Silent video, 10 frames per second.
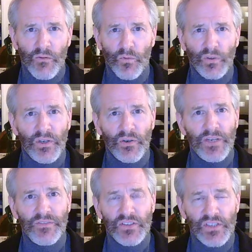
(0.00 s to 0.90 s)
rotator
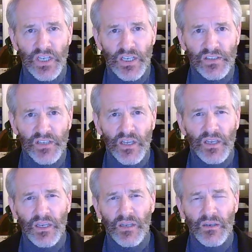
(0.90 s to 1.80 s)
cuff disease,
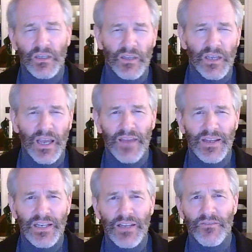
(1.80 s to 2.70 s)
and the
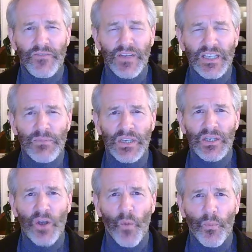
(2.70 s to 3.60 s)
idea of victim and
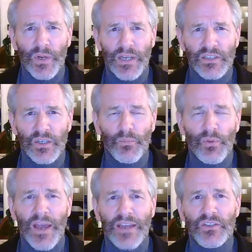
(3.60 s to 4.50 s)
culprit as it
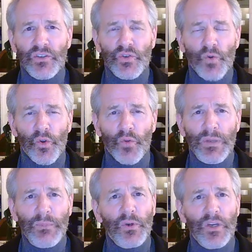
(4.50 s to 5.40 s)
applies to the shoulder.
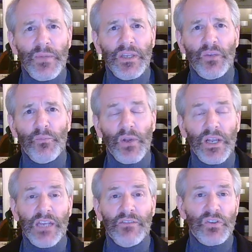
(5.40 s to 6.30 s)
People come in
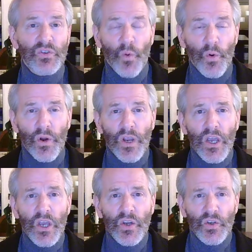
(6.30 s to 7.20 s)
complaining of a sore
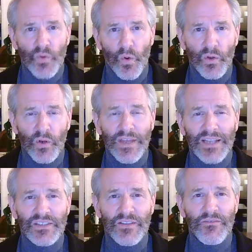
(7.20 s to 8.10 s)
shoulder.
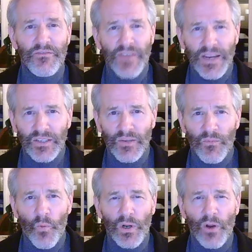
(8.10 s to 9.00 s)
That's the
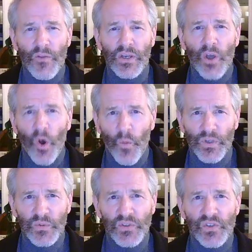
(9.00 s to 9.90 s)
victim. What are the
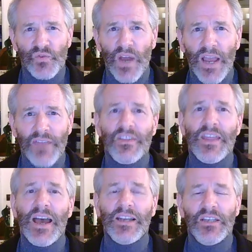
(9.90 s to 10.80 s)
culprits? What's driving
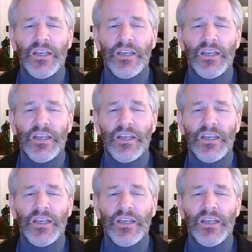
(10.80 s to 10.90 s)
that?